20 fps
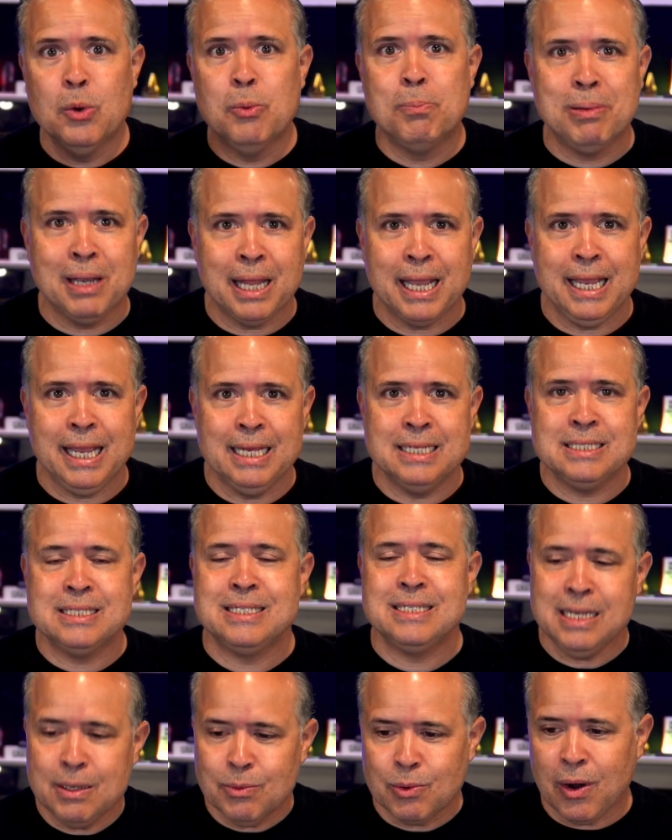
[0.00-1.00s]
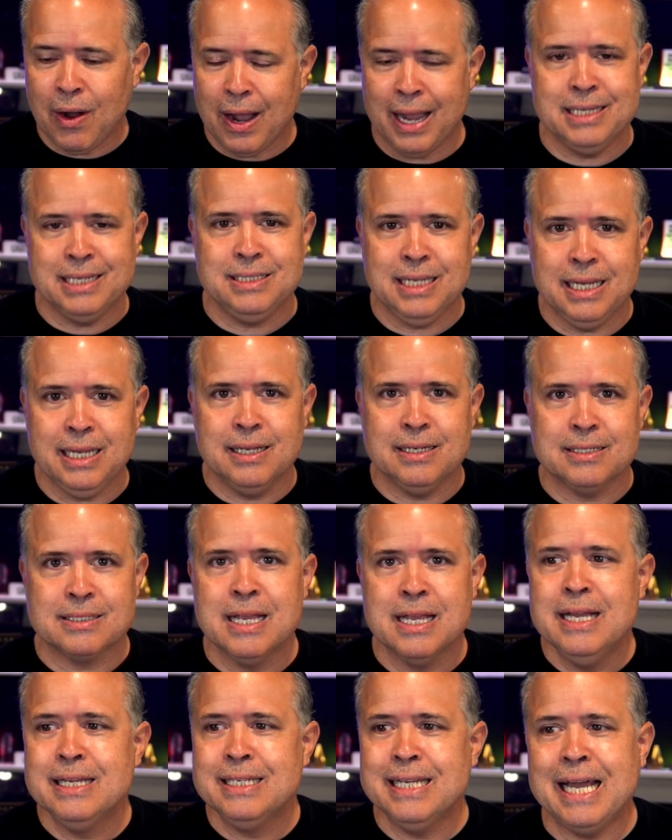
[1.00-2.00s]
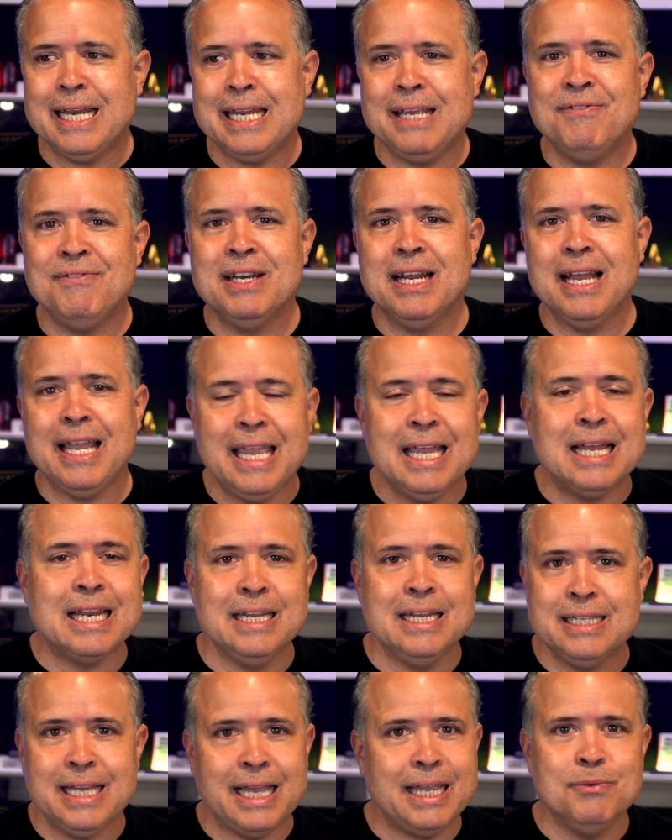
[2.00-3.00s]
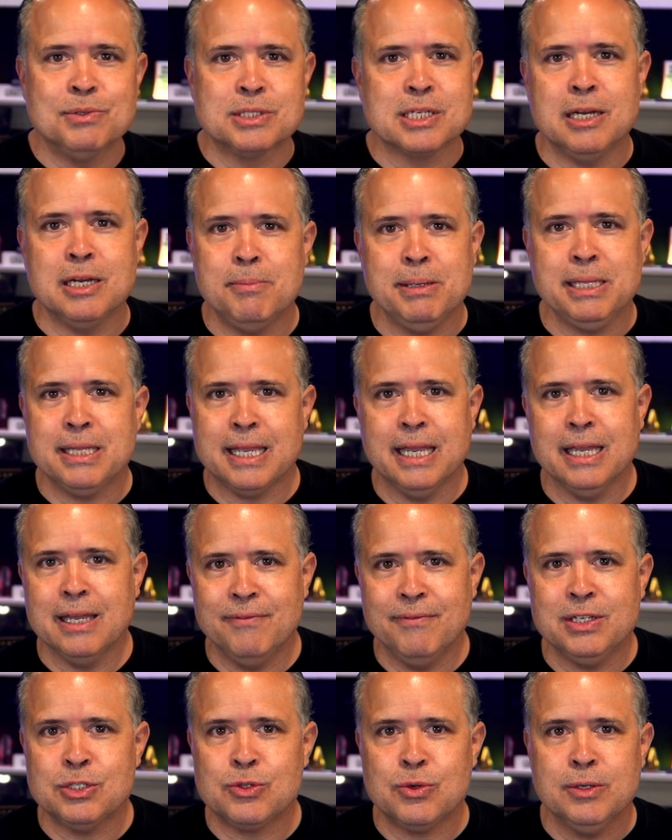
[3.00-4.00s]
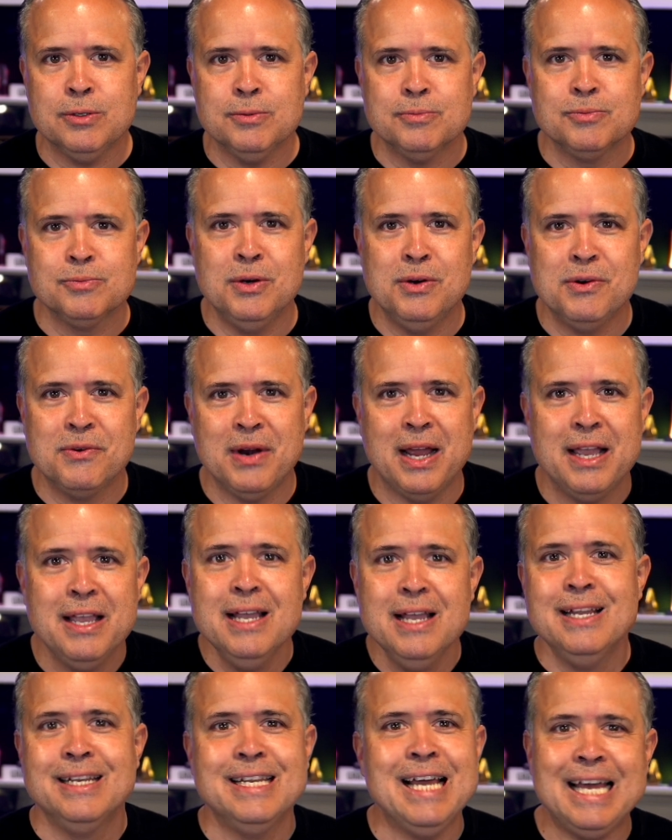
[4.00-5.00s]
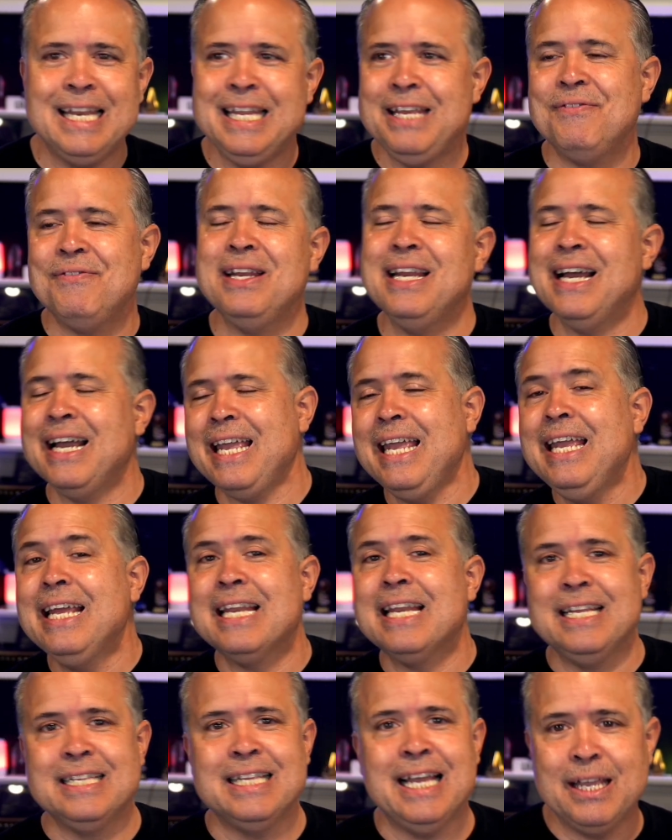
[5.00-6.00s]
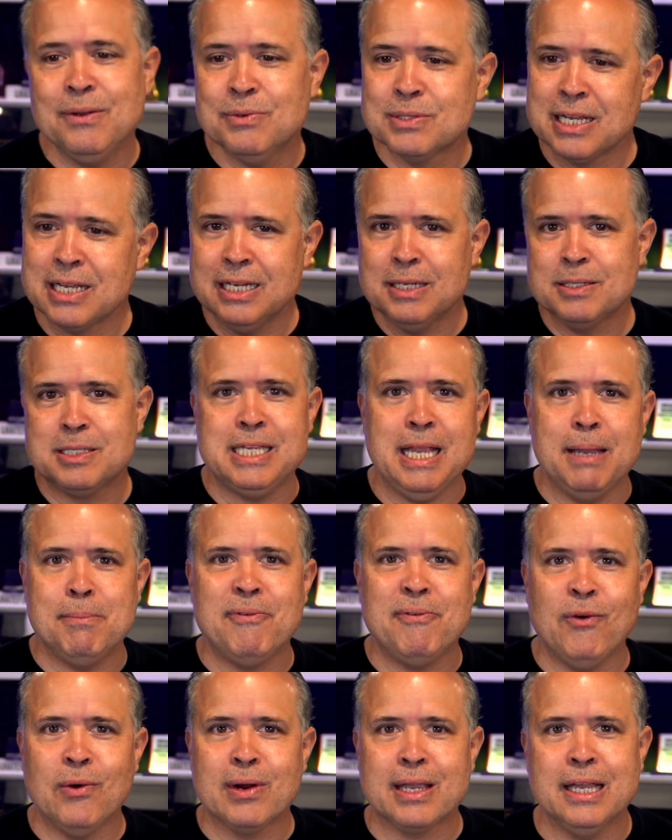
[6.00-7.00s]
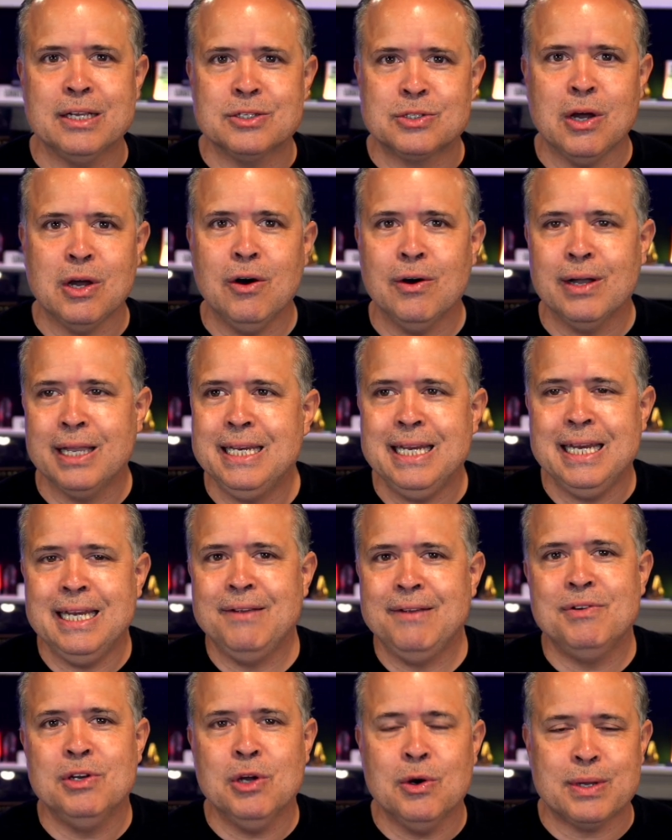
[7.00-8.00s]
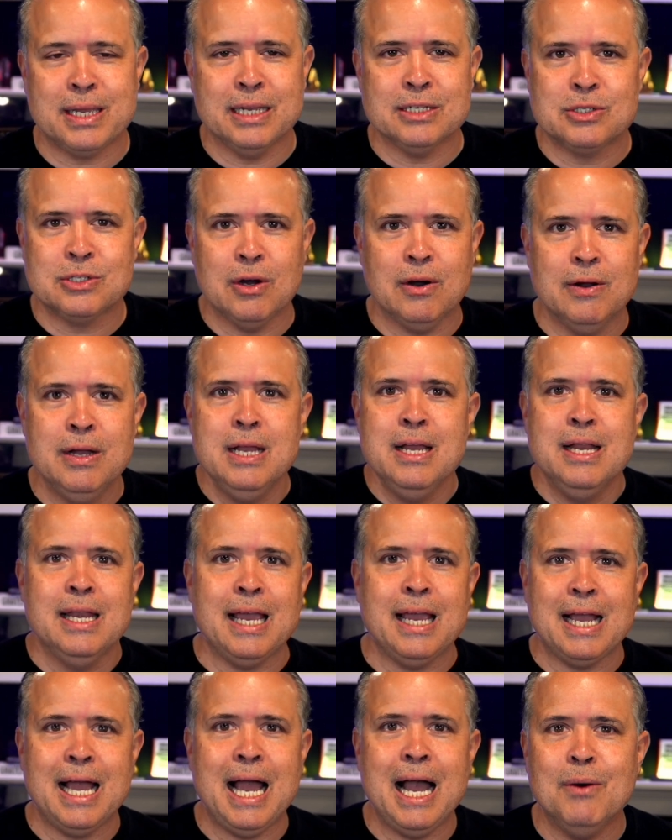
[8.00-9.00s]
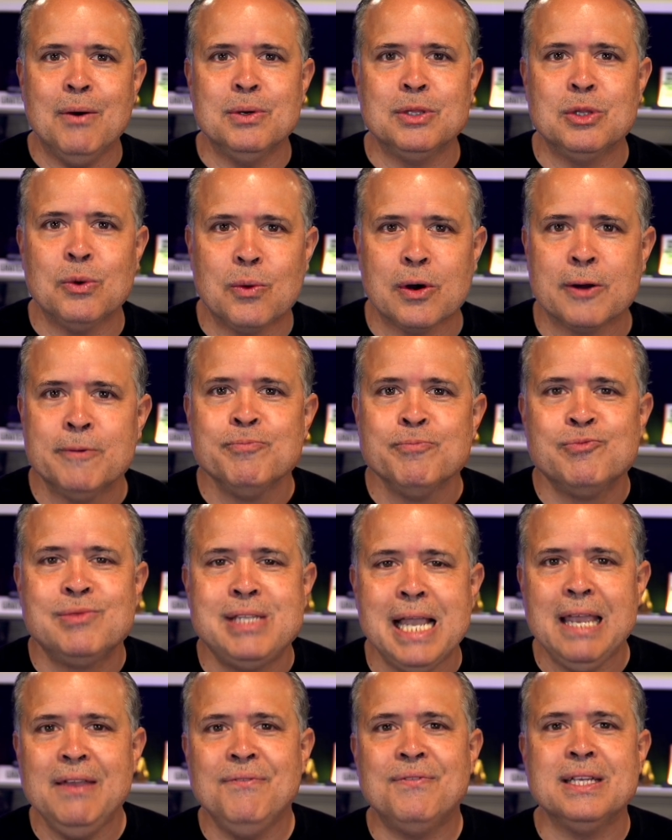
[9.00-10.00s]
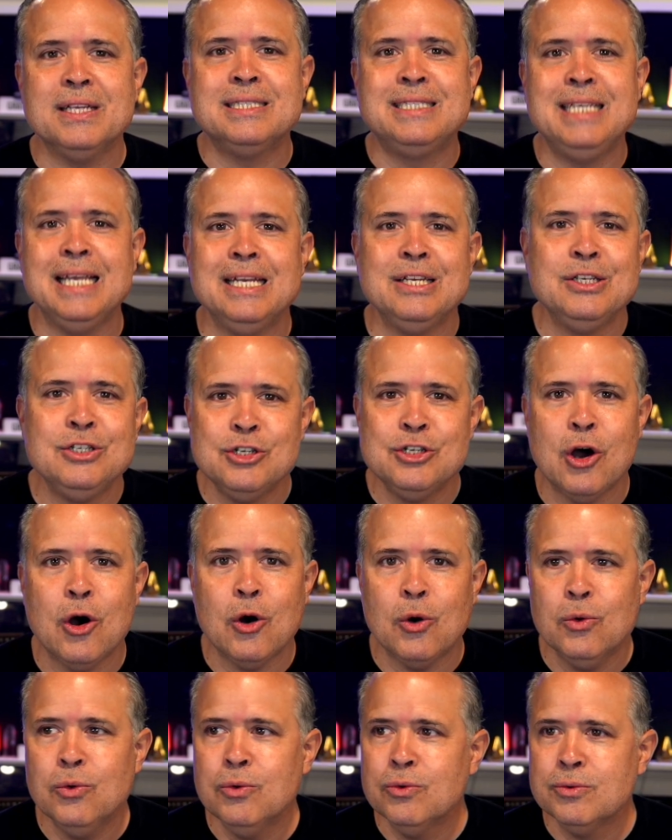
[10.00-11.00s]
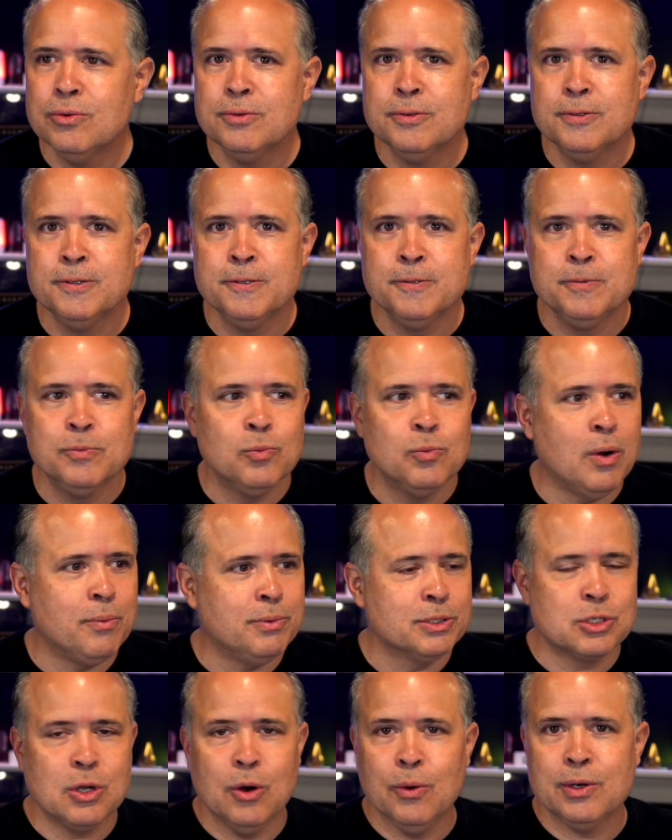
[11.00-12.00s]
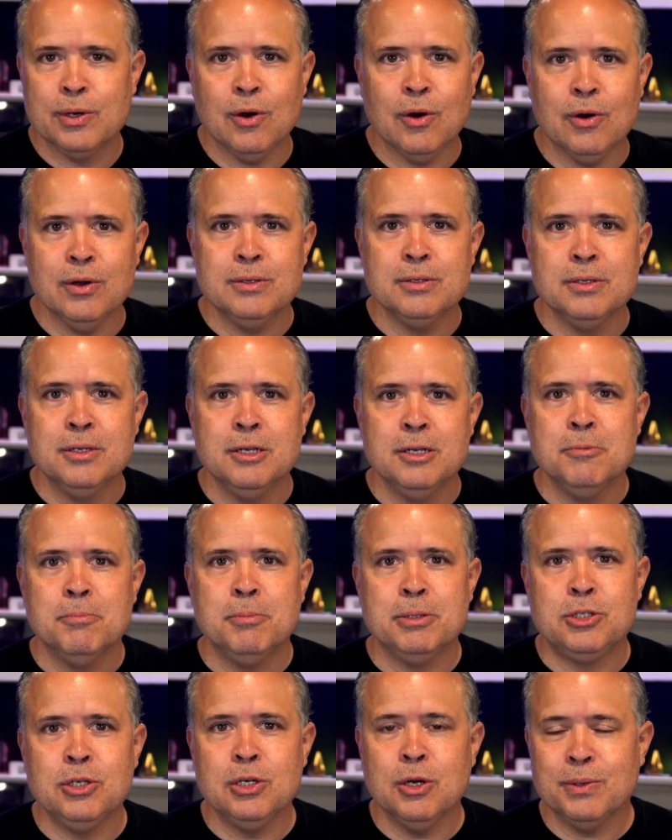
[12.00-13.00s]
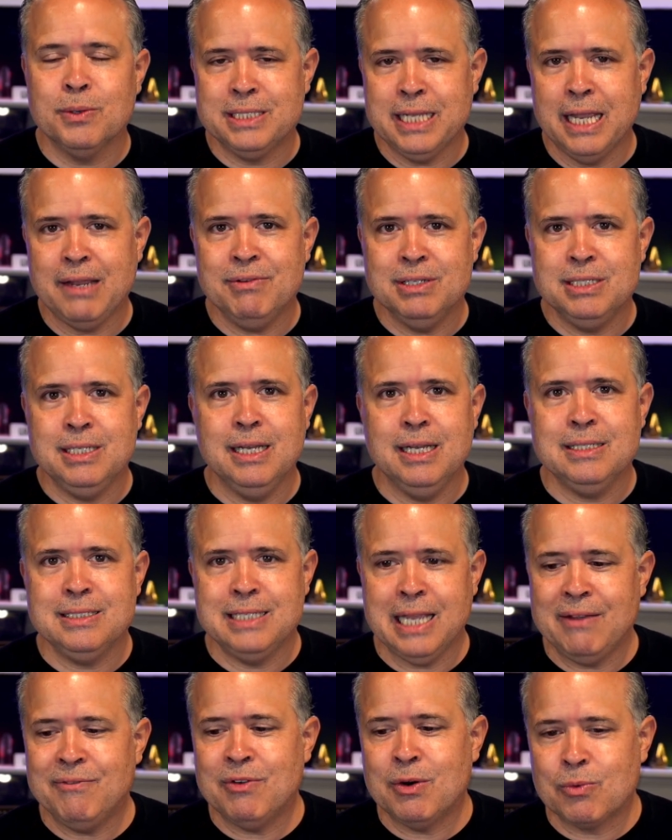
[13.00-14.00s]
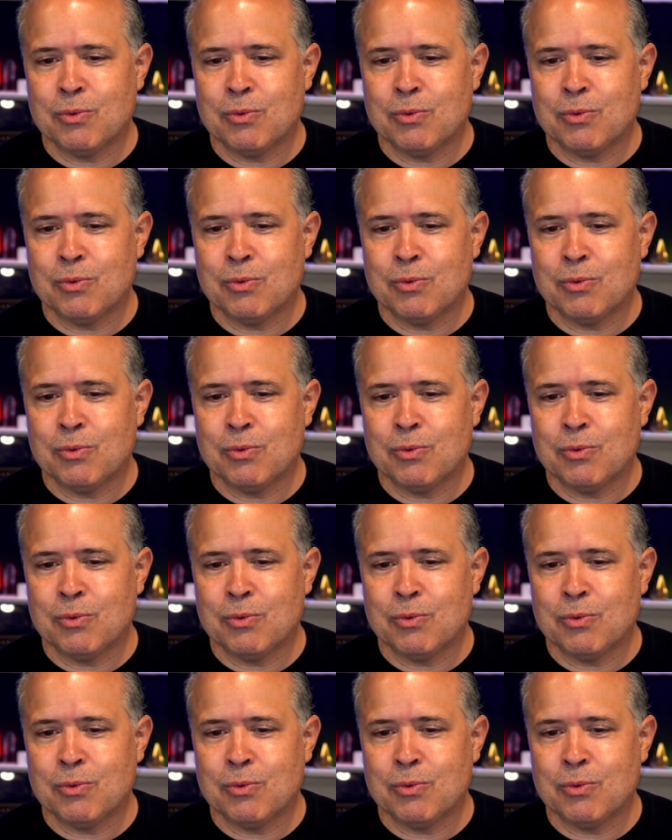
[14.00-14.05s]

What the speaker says: plans, zero ideas, not even an inkling that he was going to be the king of Israel, right? Not even an inkling that he was going to stand before King Saul. He didn't even know King Saul. Like, how in the world? David didn't know what was going on. But you know what David did? David